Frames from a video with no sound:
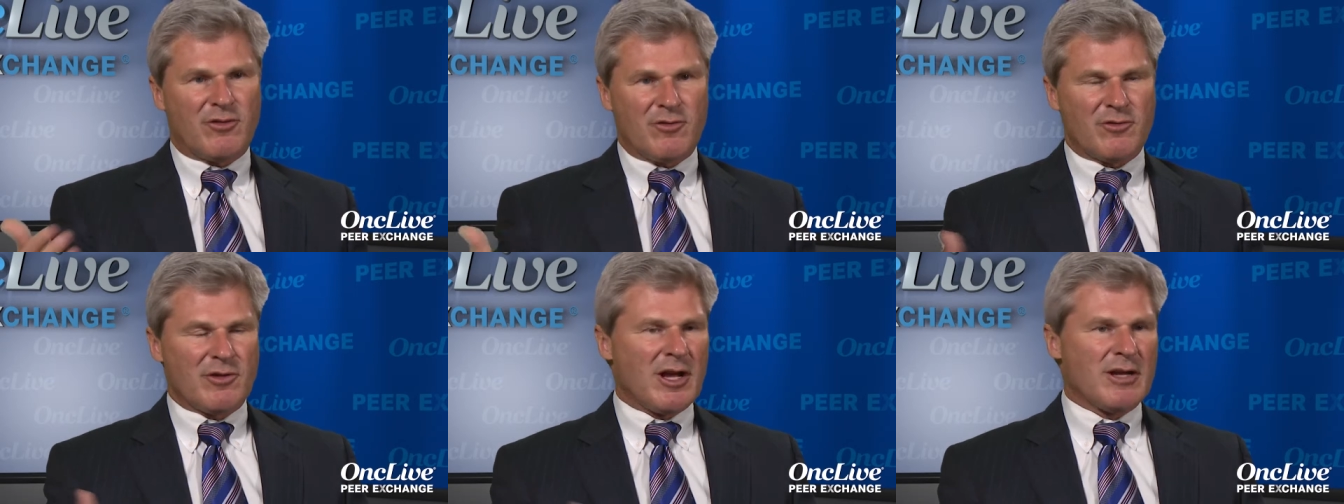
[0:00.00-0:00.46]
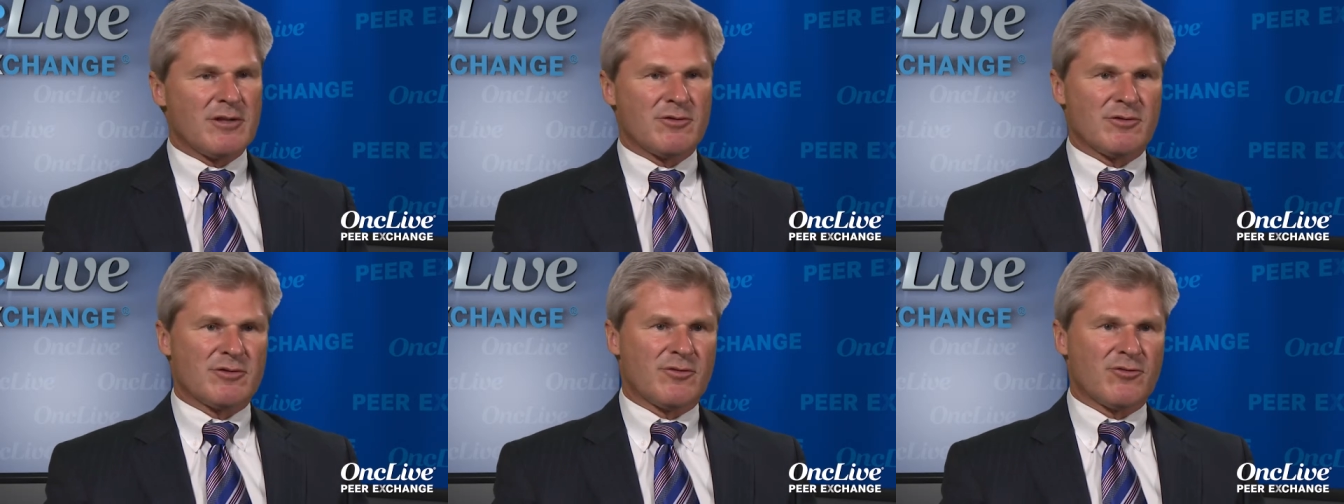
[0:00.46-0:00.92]
third line
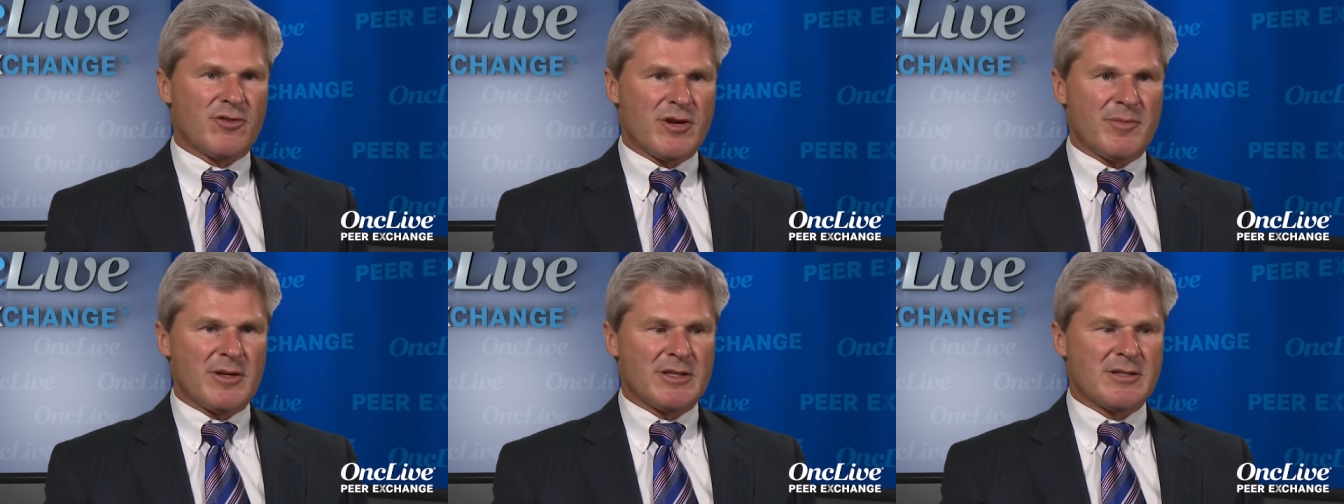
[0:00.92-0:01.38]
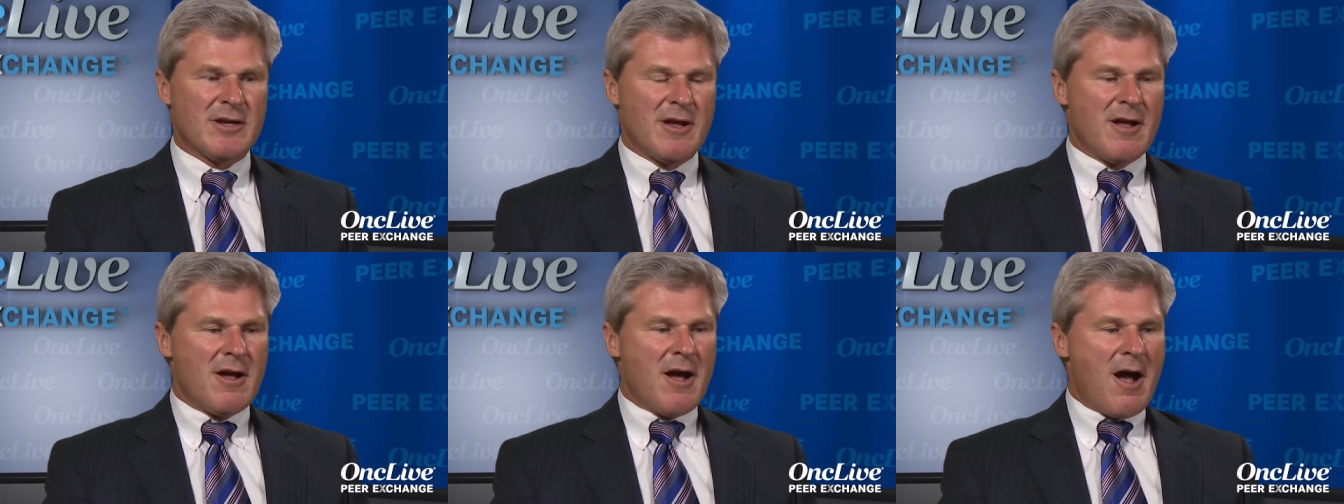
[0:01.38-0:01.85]
sorts of treatments.
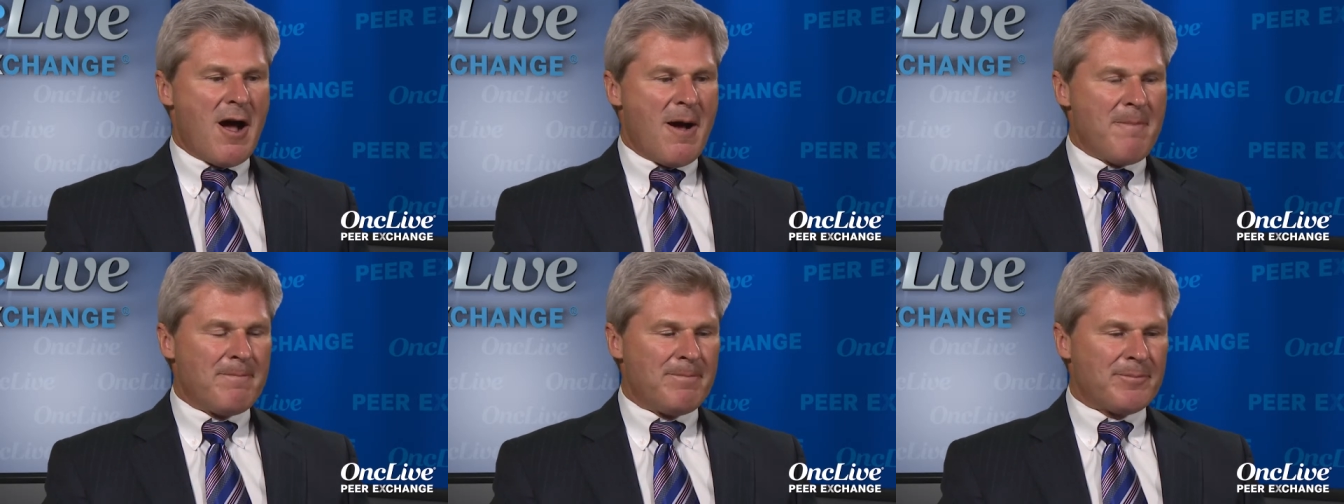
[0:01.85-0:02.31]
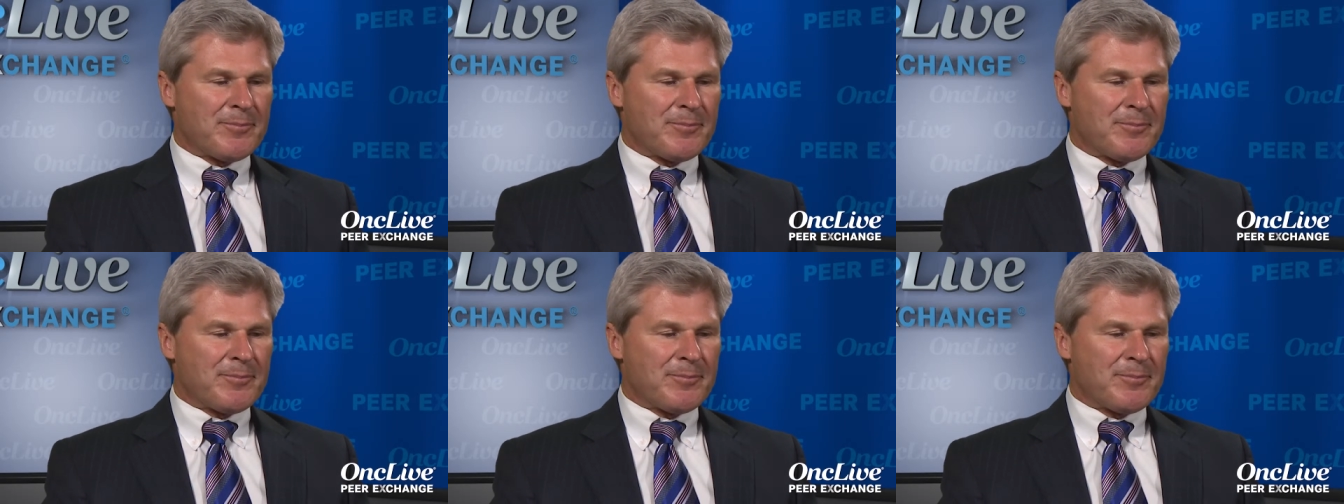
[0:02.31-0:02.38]
Um,